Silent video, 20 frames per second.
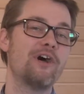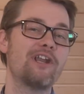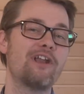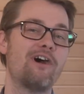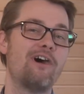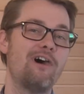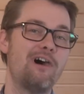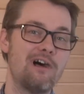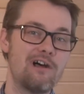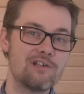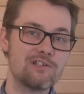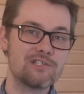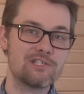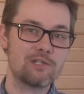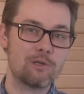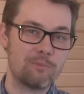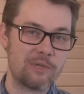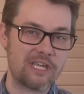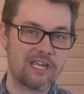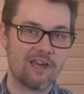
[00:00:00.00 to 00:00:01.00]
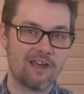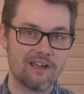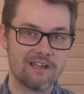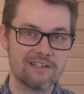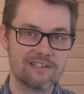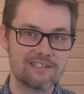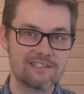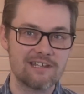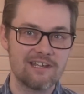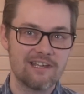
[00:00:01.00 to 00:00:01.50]
but also
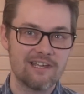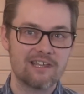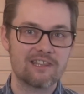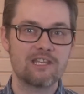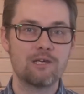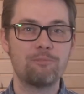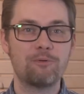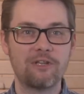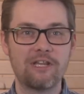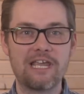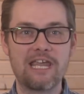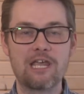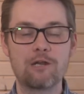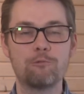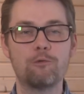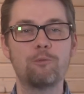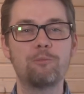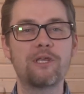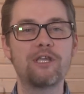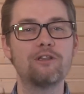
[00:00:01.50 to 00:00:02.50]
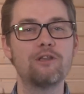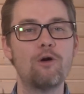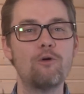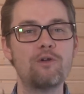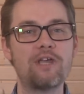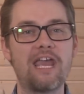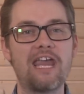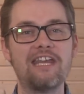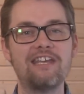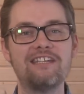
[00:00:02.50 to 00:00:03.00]
because the plant will be
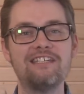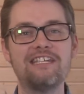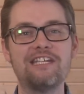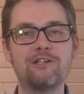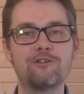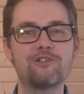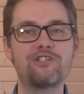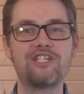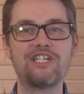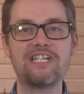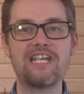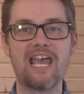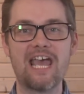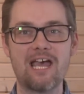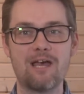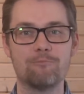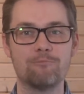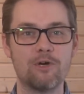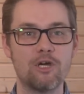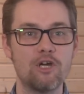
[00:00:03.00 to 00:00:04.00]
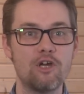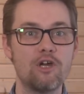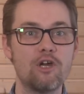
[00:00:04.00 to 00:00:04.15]
located near GM,